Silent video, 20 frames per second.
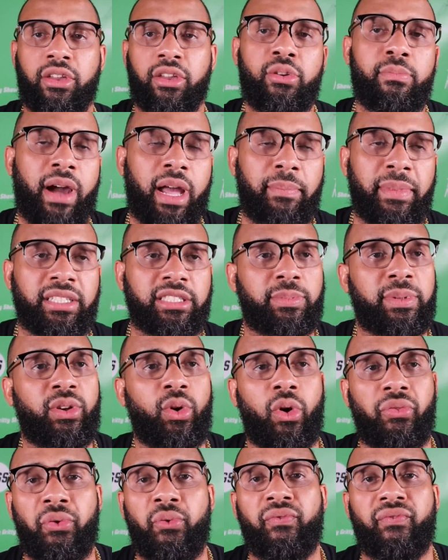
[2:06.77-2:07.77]
You might be just be
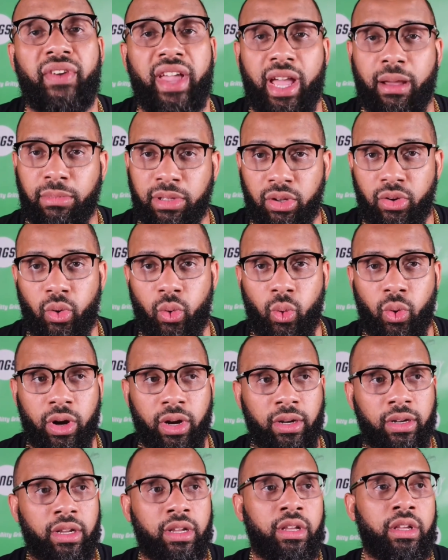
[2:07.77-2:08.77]
going through family
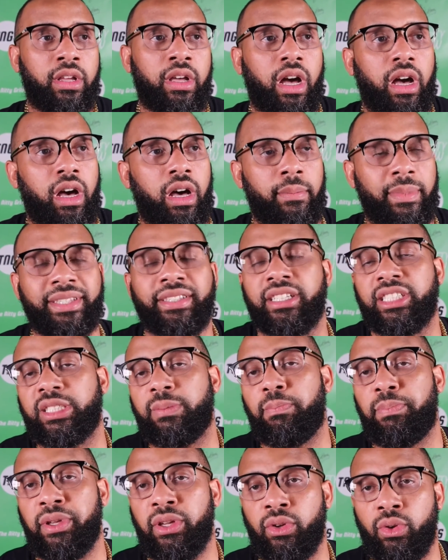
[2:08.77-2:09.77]
court, um, a
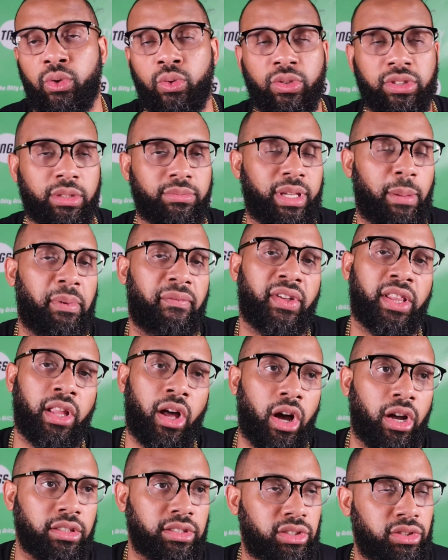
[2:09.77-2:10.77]
dispute, some type of a
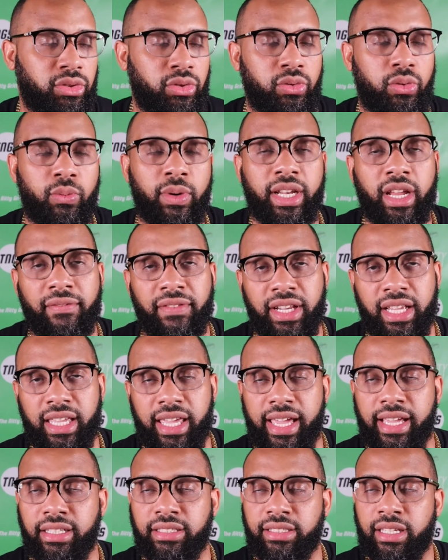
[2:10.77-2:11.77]
lawsuit, whatever the
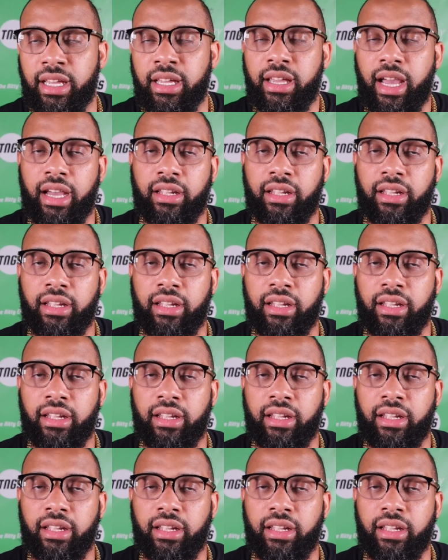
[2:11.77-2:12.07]
case.